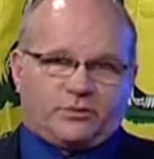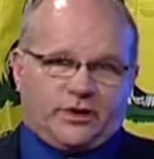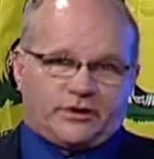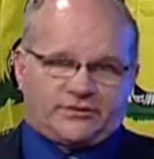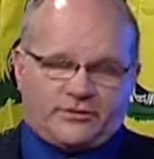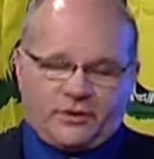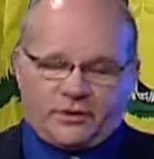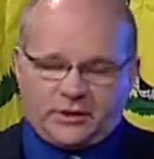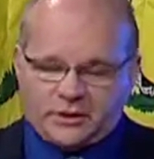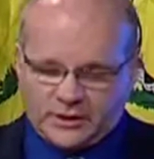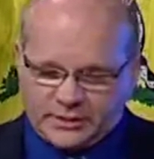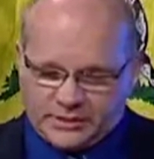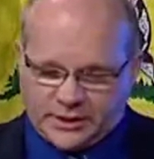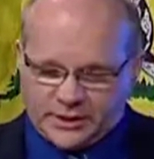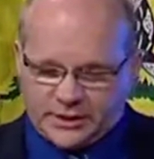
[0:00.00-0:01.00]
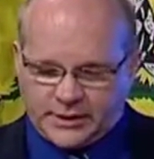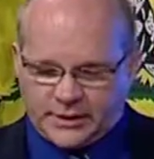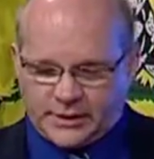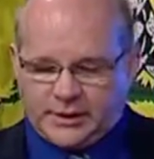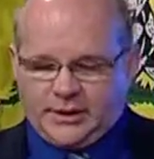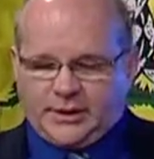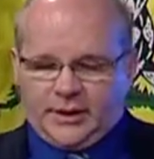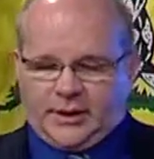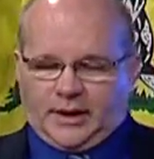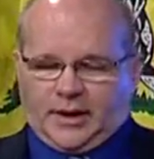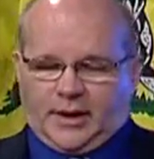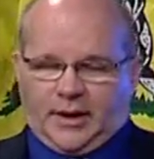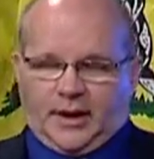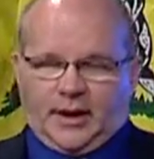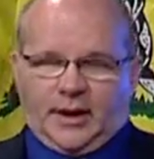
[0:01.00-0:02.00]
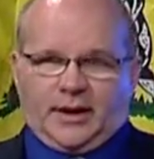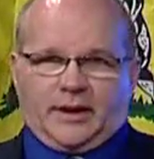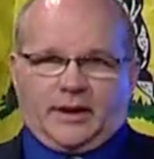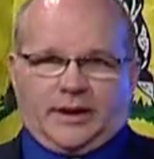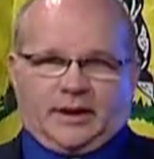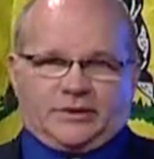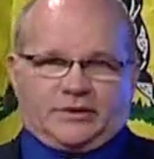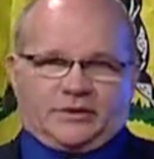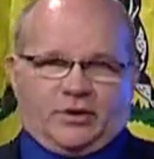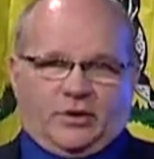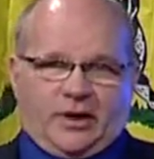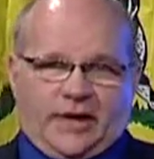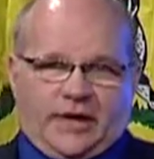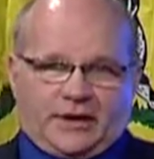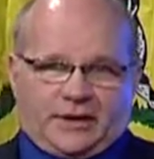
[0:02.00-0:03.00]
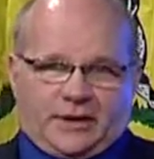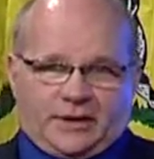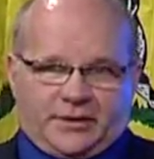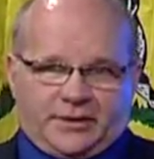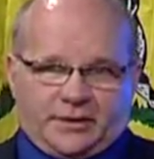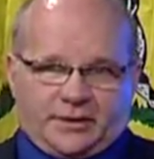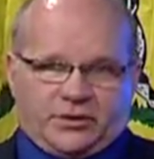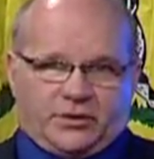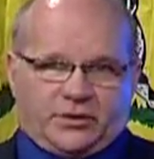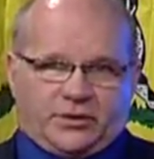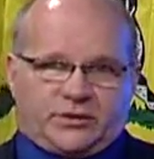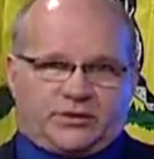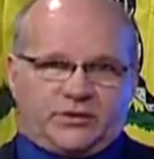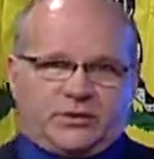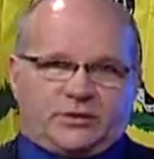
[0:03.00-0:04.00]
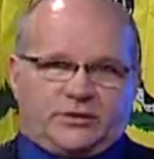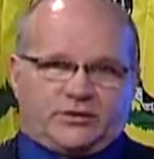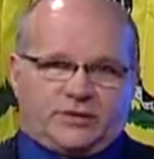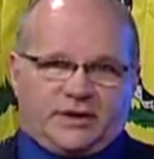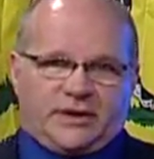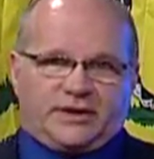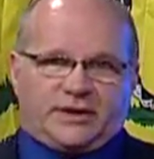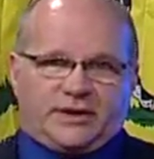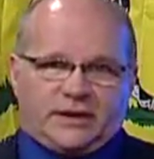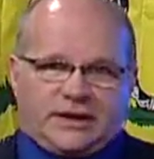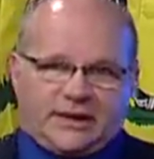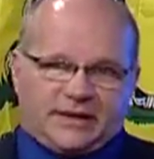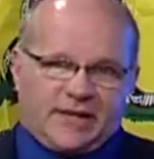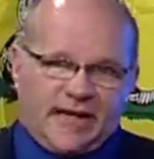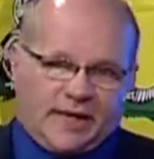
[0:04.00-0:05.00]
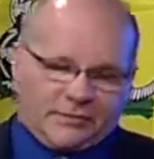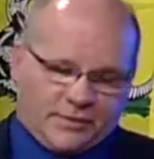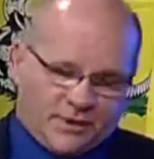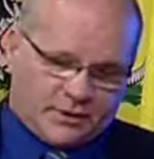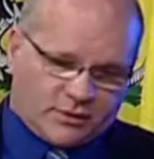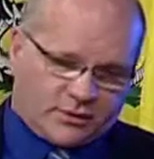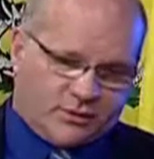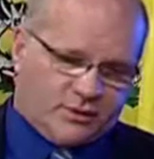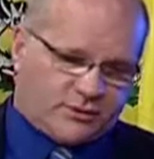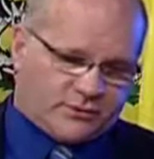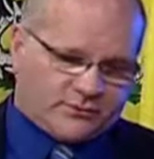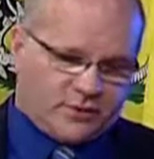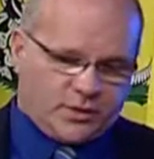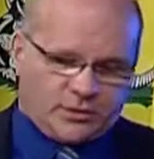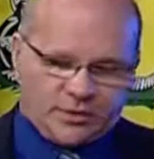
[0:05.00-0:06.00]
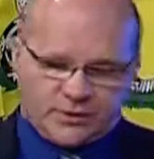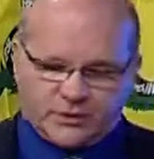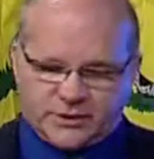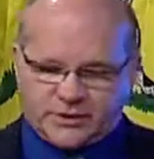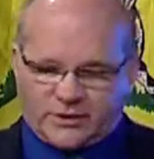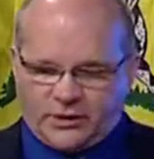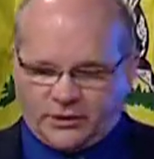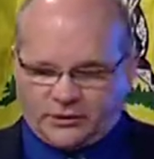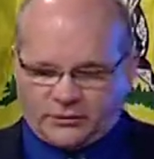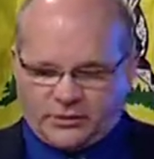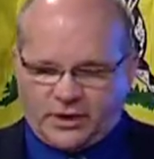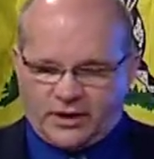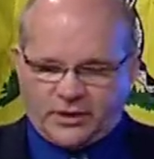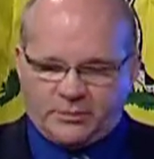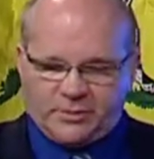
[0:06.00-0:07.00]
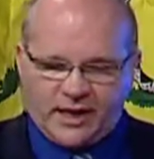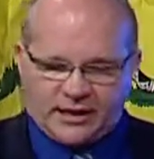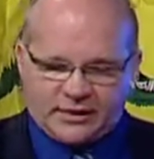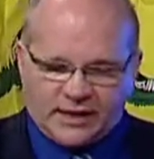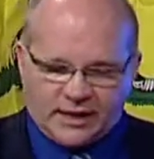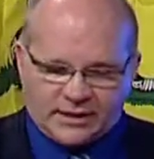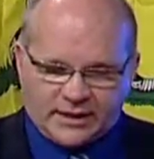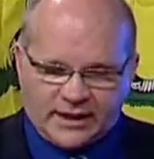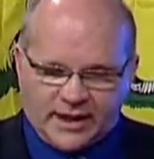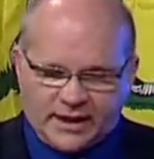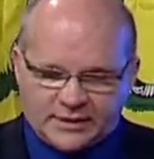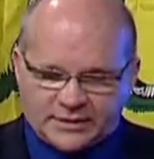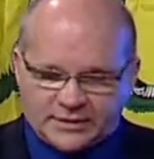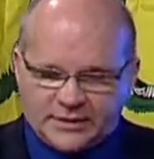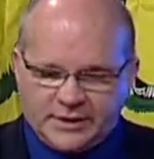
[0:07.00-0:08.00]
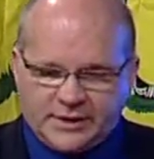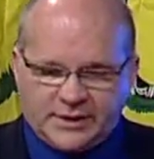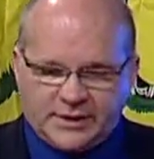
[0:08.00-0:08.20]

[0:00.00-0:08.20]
was very limited. And so it had nothing to do with jurors or anything like that. of course, Freeman was trying to make that case,